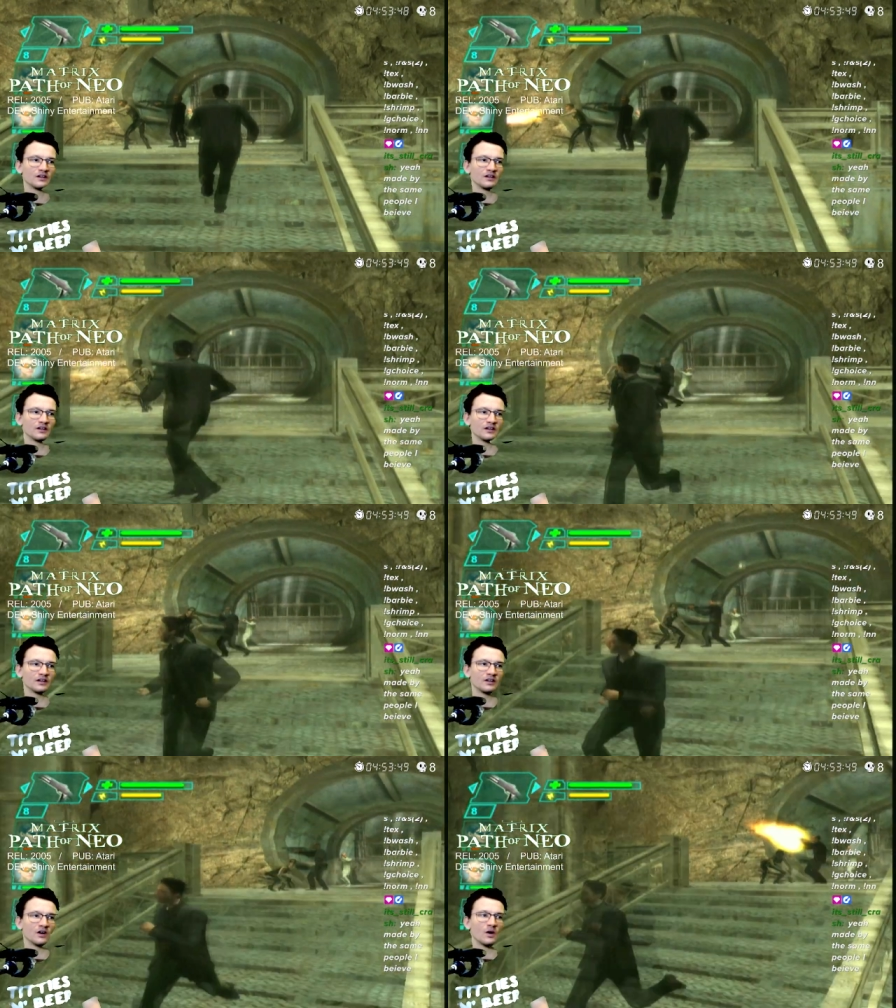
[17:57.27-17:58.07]

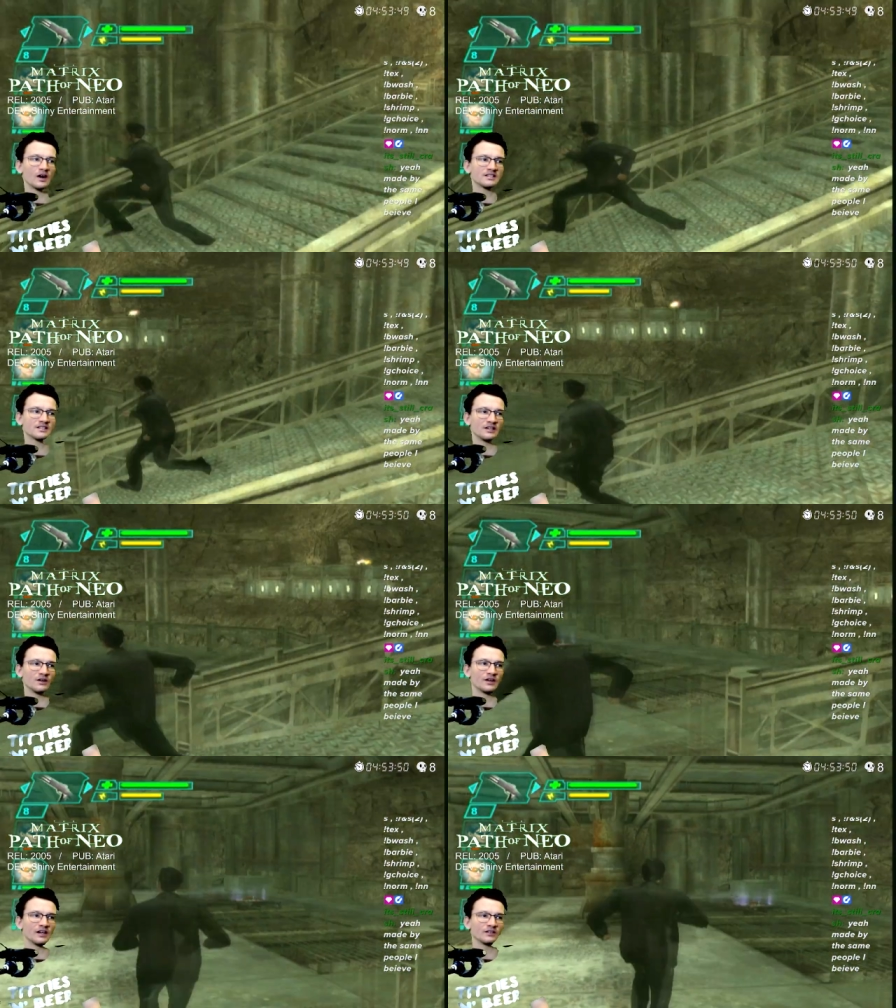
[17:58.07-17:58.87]
yeah. Oh, I see.
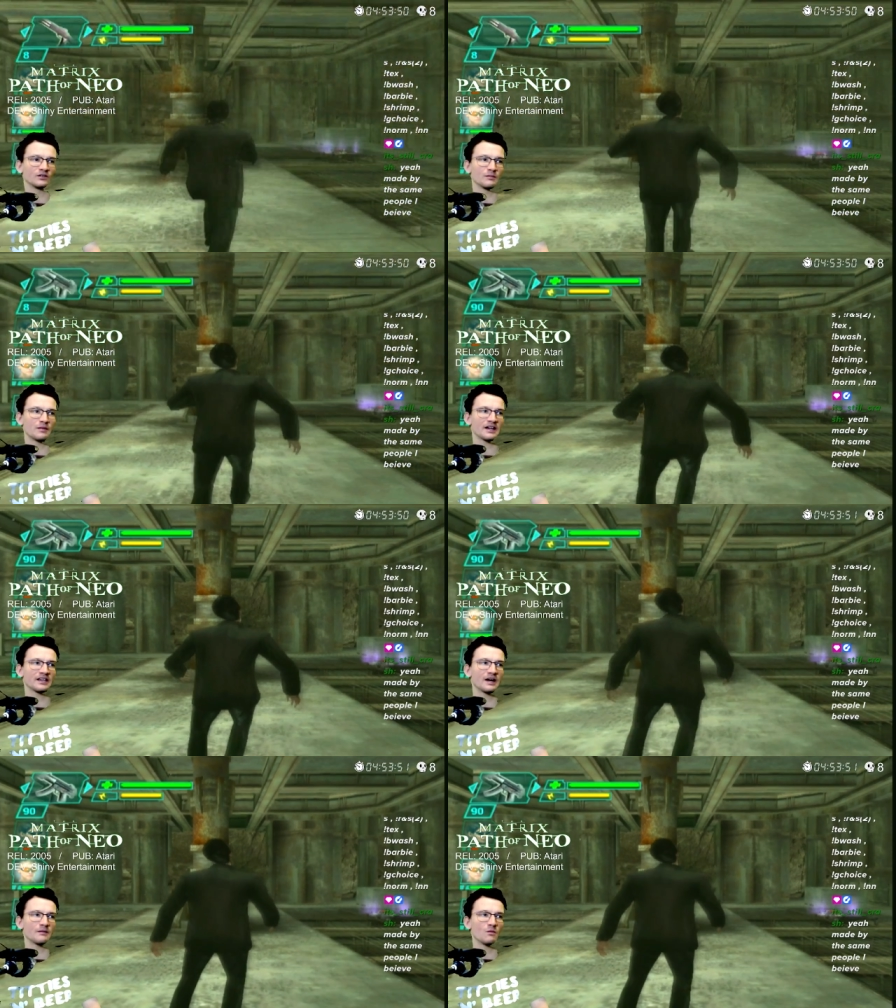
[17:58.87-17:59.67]
Okay, so I'm
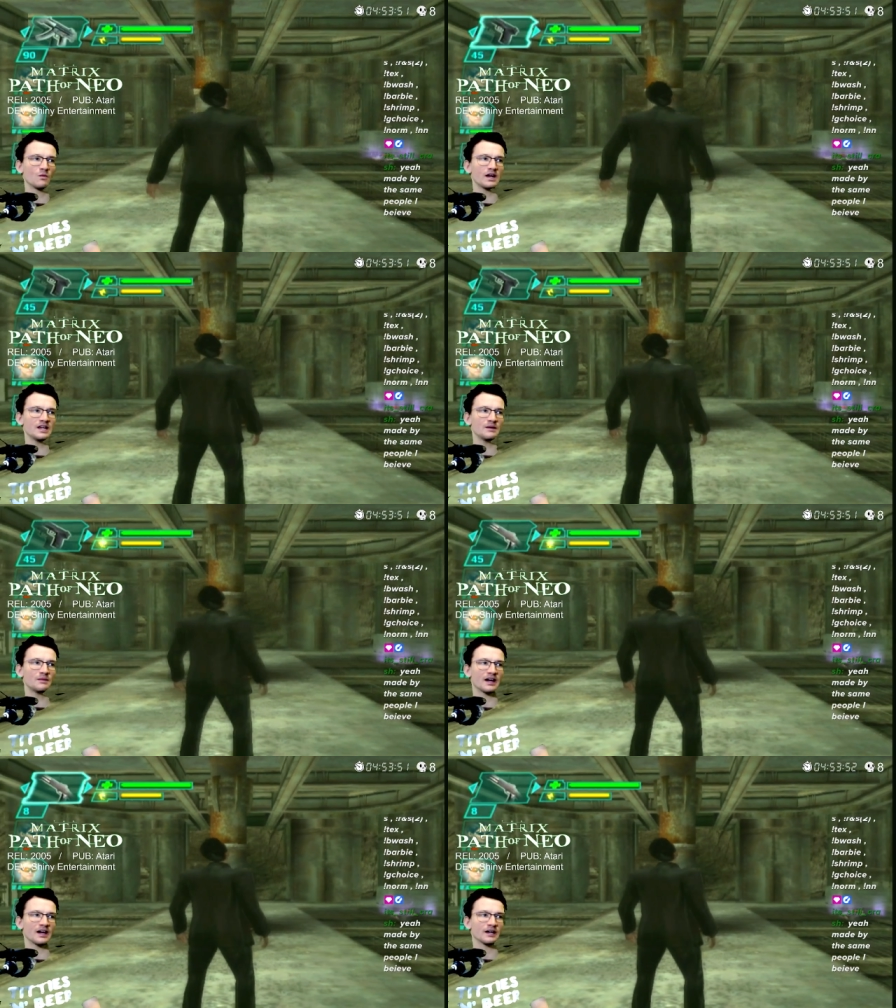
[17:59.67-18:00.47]
back. I'm way
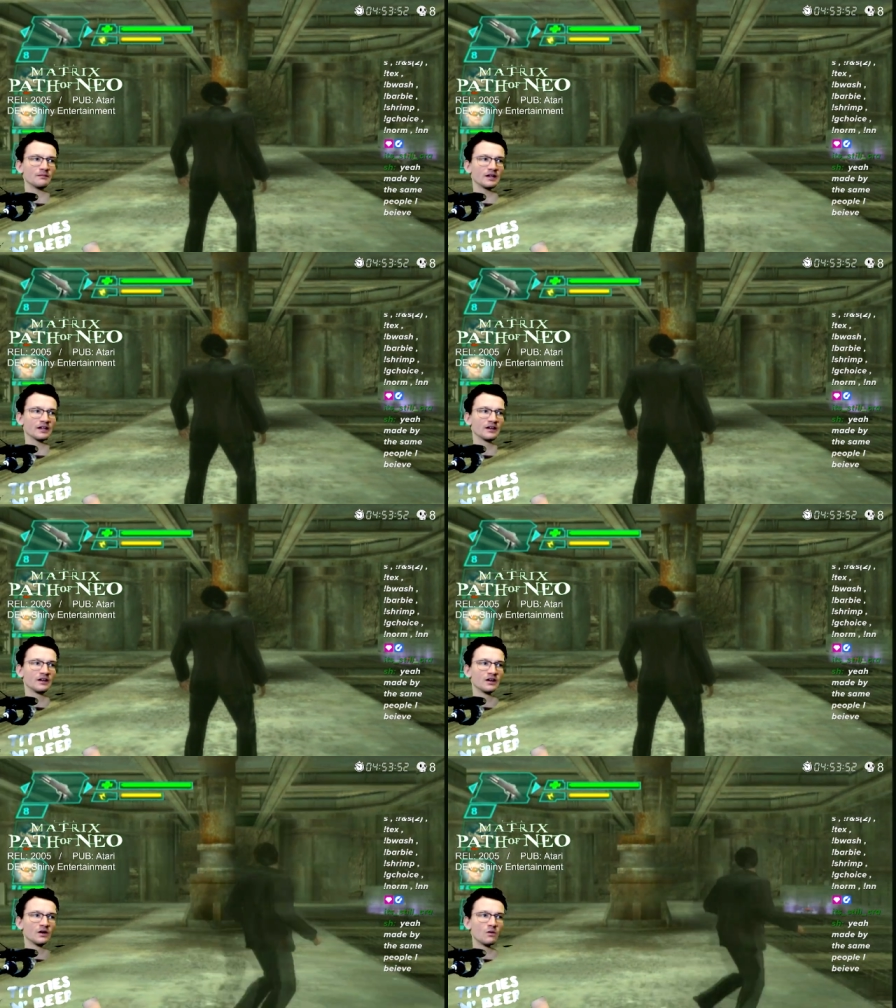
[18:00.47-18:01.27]
back. I'm like
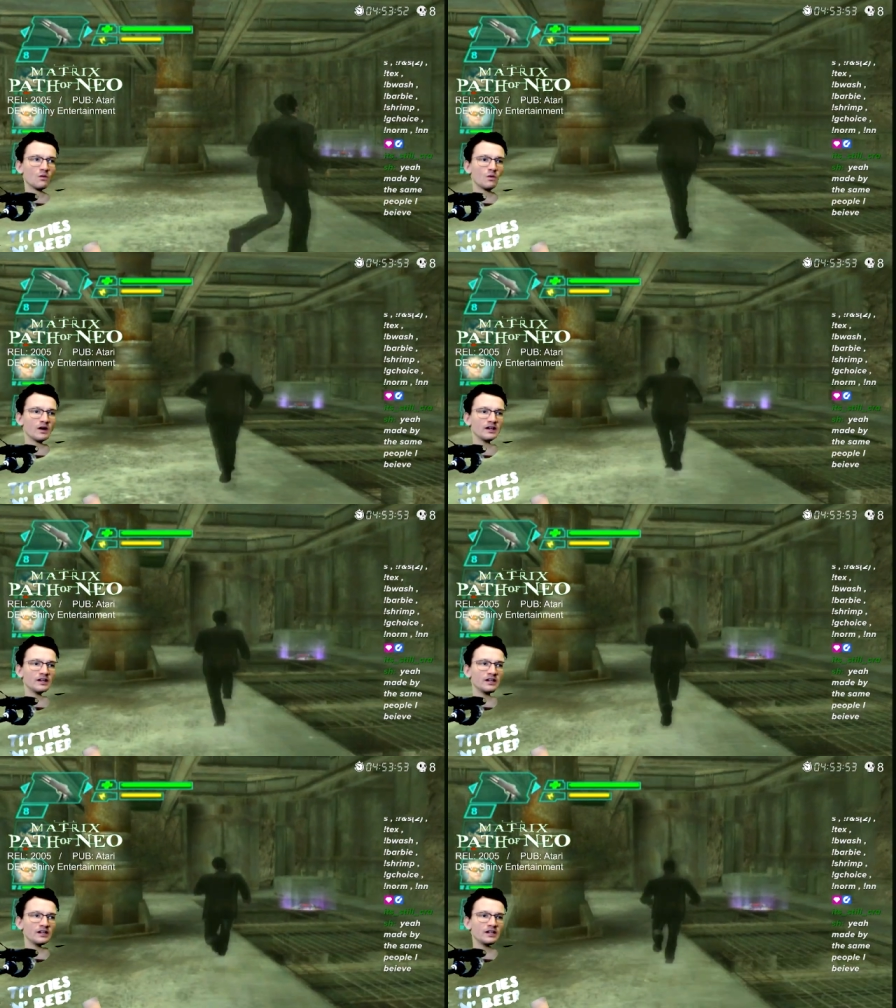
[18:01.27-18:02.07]

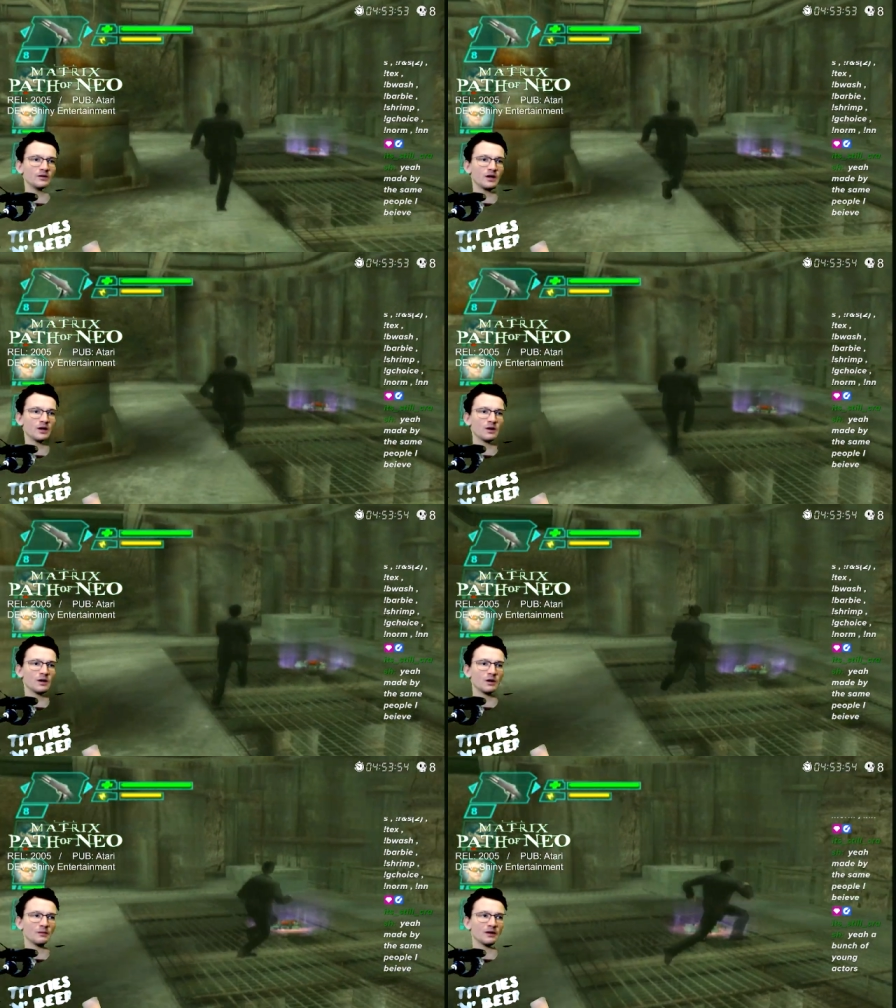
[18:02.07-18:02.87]
way, way, way,
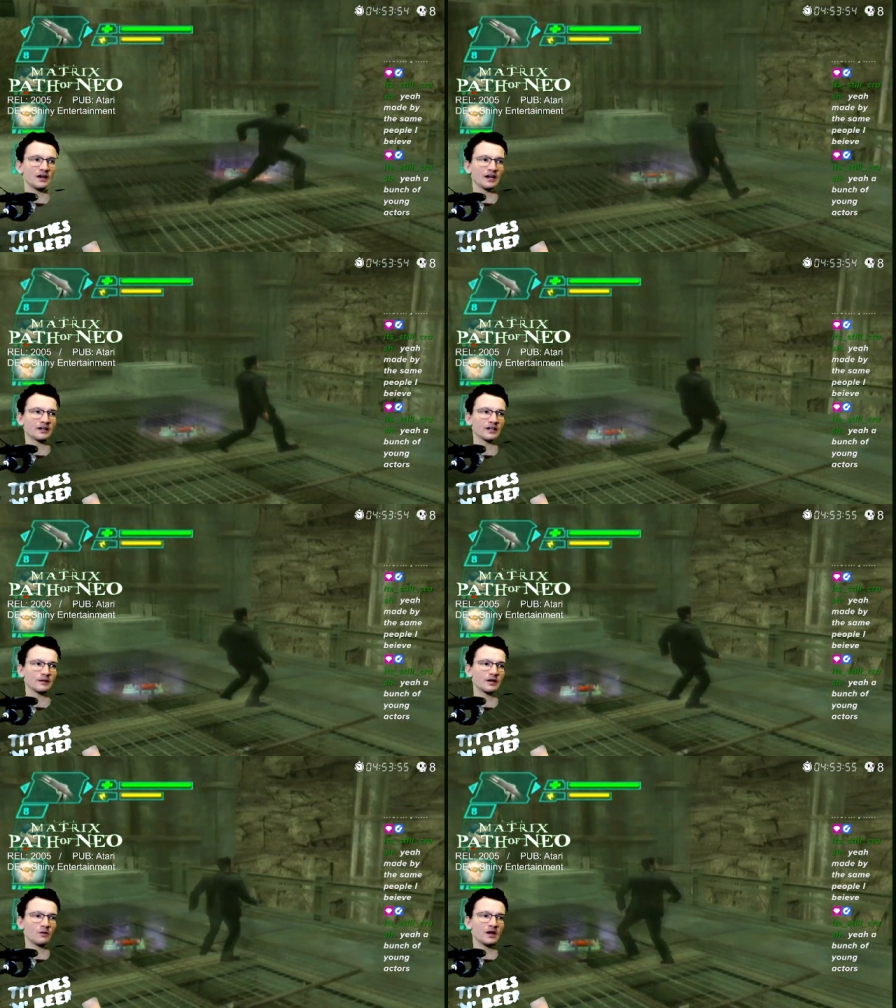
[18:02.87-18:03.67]
way back.
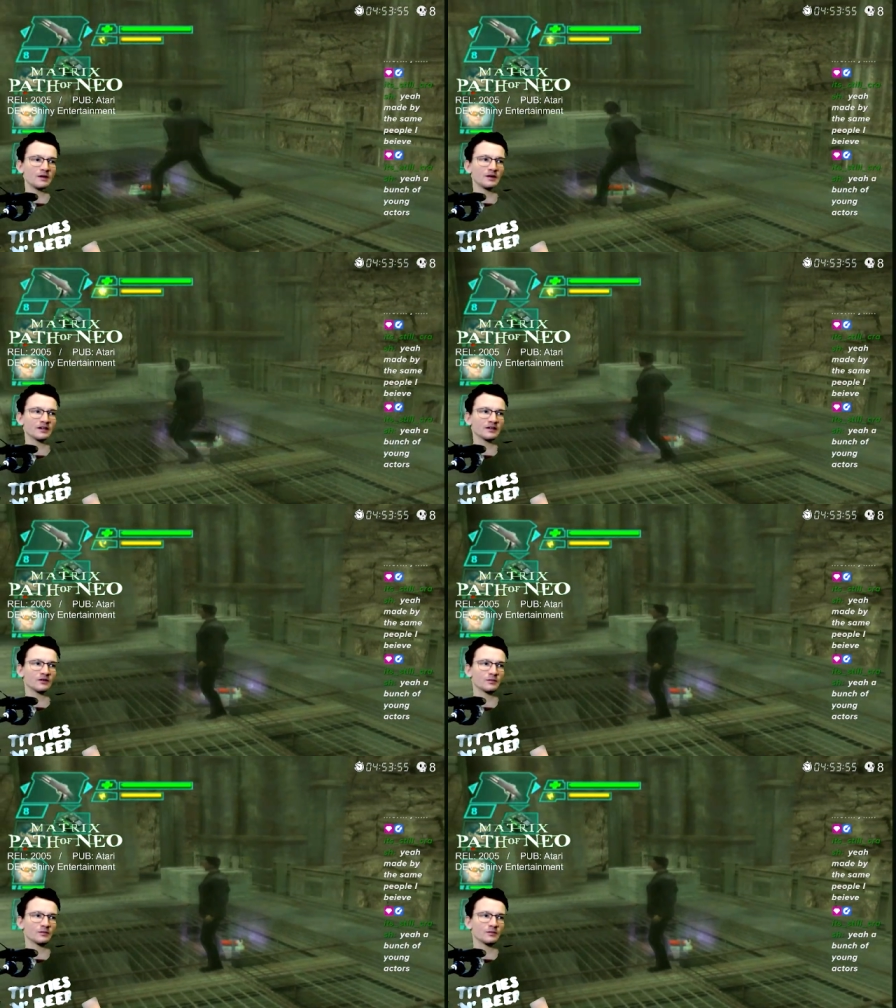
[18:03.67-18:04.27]
Am I way back or